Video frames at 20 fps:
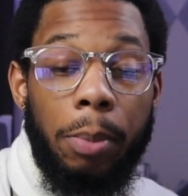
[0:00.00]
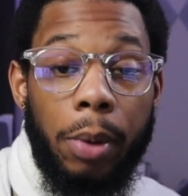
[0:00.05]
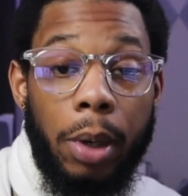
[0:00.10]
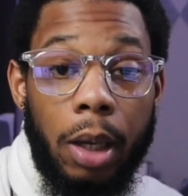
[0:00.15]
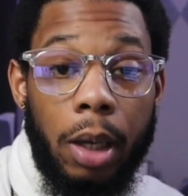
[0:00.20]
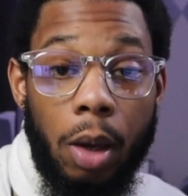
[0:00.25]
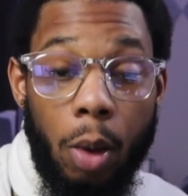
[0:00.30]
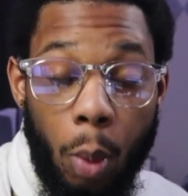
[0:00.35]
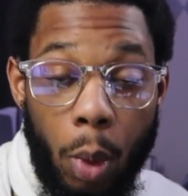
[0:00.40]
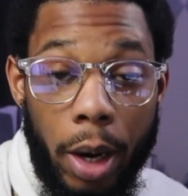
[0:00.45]

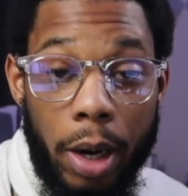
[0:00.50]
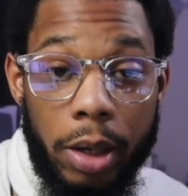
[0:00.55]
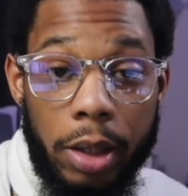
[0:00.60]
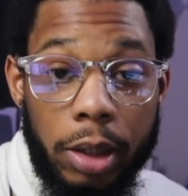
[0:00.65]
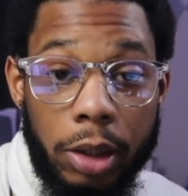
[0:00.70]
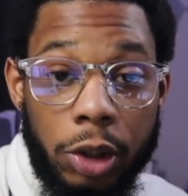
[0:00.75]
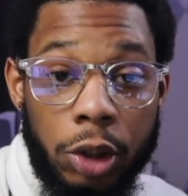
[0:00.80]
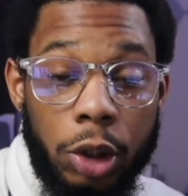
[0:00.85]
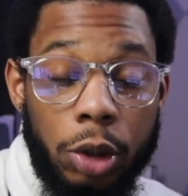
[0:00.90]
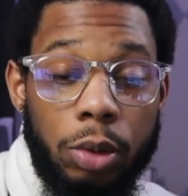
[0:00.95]
awareness
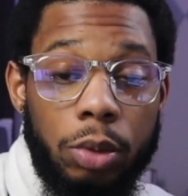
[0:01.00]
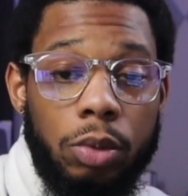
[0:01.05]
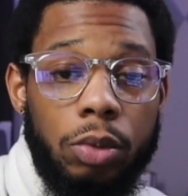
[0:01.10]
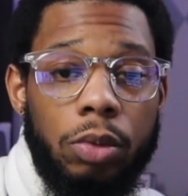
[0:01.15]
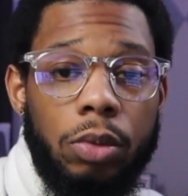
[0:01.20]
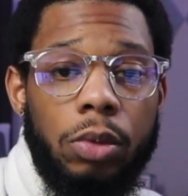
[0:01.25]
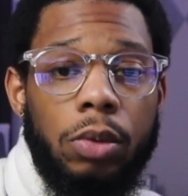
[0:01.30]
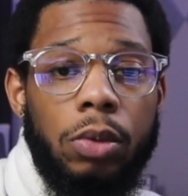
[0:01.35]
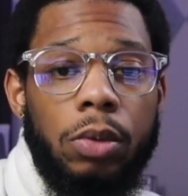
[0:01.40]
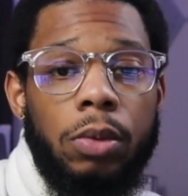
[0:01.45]
to.
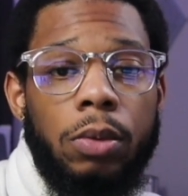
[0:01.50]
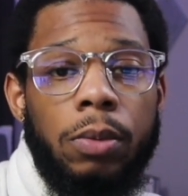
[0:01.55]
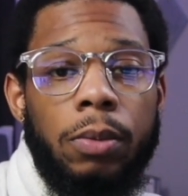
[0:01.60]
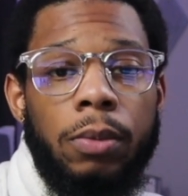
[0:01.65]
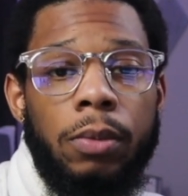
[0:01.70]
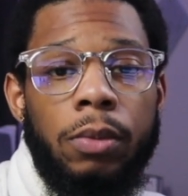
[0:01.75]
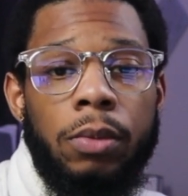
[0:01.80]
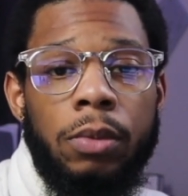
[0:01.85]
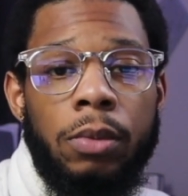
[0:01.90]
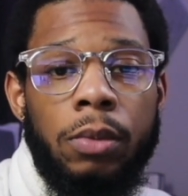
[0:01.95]

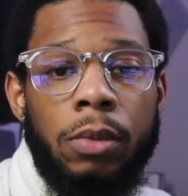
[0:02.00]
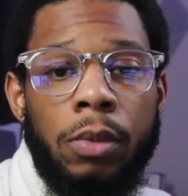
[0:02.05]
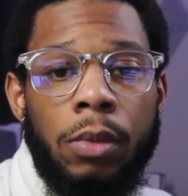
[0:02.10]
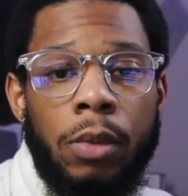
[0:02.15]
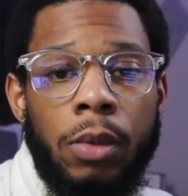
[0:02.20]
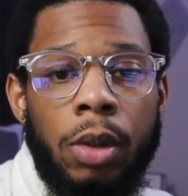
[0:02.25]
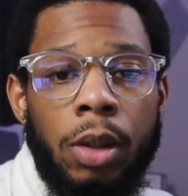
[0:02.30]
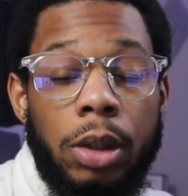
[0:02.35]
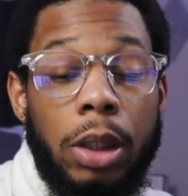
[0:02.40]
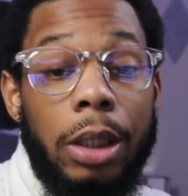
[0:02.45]

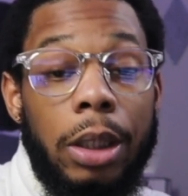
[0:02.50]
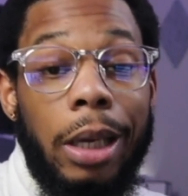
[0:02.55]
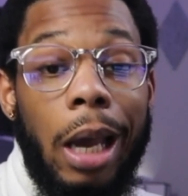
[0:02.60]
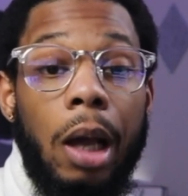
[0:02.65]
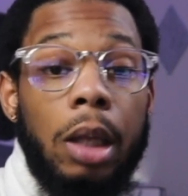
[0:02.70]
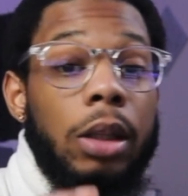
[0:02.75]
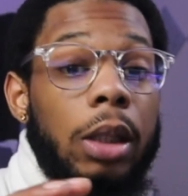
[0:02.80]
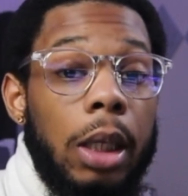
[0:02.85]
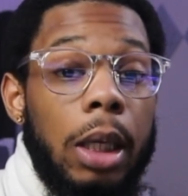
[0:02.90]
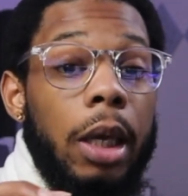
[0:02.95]
So y'all
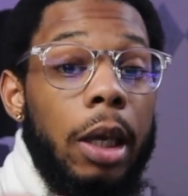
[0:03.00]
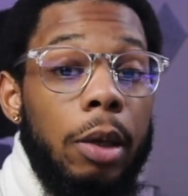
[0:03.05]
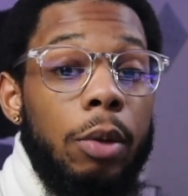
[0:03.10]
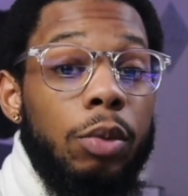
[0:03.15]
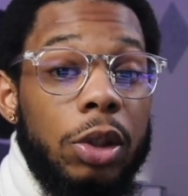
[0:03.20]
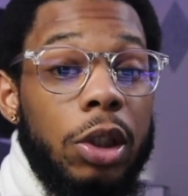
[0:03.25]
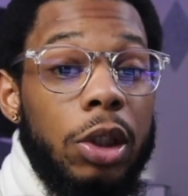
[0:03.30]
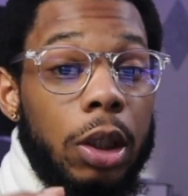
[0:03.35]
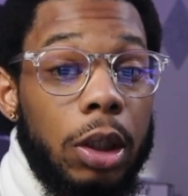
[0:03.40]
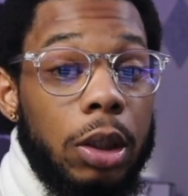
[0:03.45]
think he was
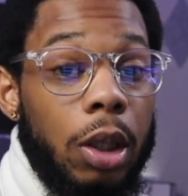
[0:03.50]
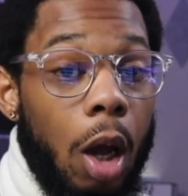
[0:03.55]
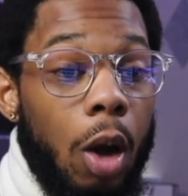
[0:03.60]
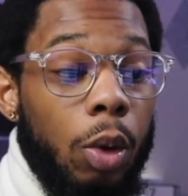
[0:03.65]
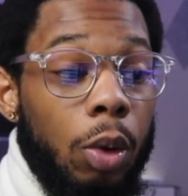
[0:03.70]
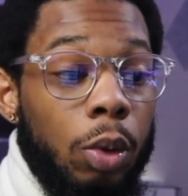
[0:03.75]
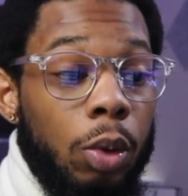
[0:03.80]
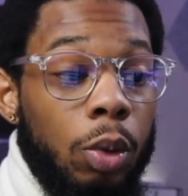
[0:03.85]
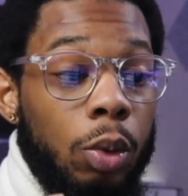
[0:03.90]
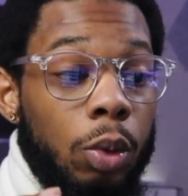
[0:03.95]
just
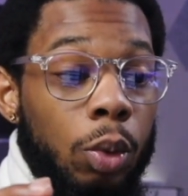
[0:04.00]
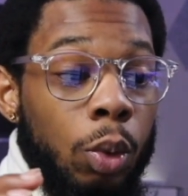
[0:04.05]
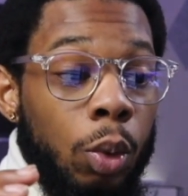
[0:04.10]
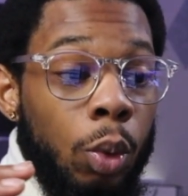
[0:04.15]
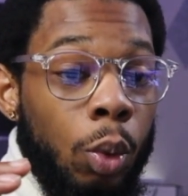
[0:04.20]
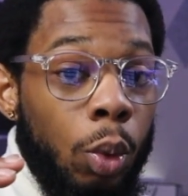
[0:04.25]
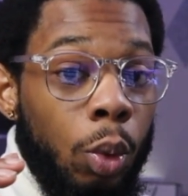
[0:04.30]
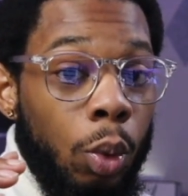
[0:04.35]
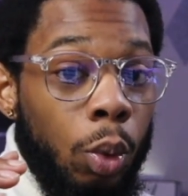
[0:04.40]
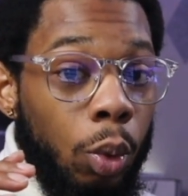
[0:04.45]
on
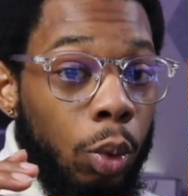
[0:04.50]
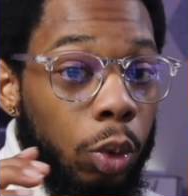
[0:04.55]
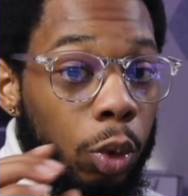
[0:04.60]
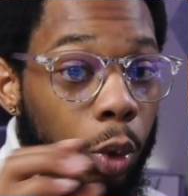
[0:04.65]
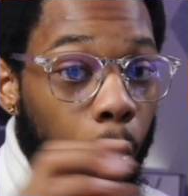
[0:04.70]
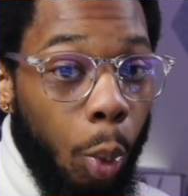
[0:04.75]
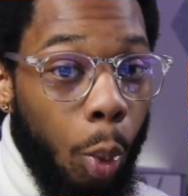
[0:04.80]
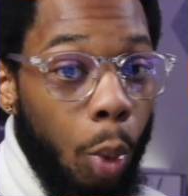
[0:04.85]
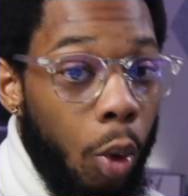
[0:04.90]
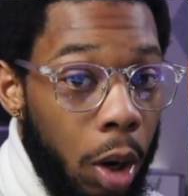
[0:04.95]
the
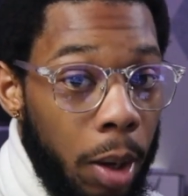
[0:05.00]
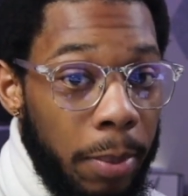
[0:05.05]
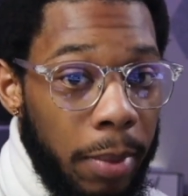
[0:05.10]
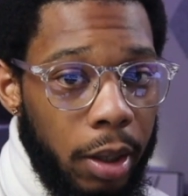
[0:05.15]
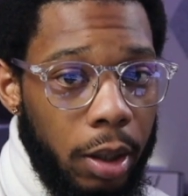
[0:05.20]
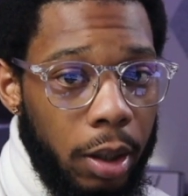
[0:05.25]
woman.